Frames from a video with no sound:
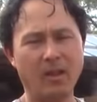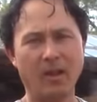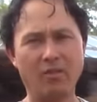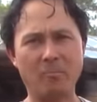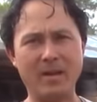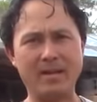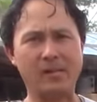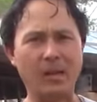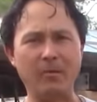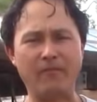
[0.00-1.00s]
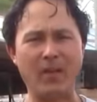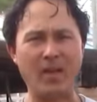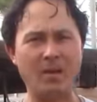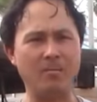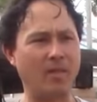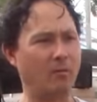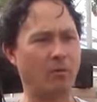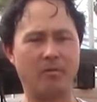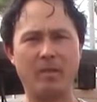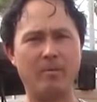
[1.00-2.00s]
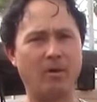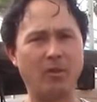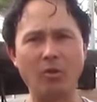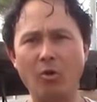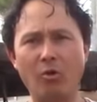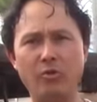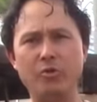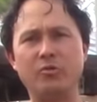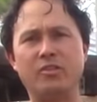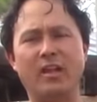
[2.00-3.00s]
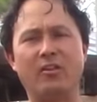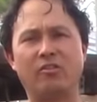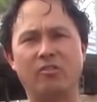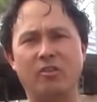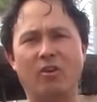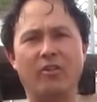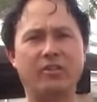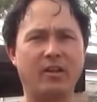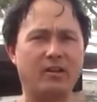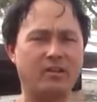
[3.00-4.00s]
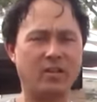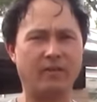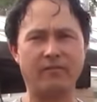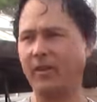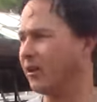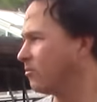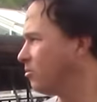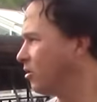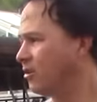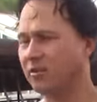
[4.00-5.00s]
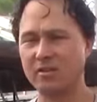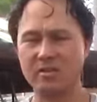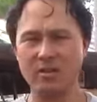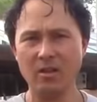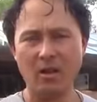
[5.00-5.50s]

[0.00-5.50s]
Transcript: And their main claim to fame, and they've been on the local news stations and all this kind of stuff. They got some chickens.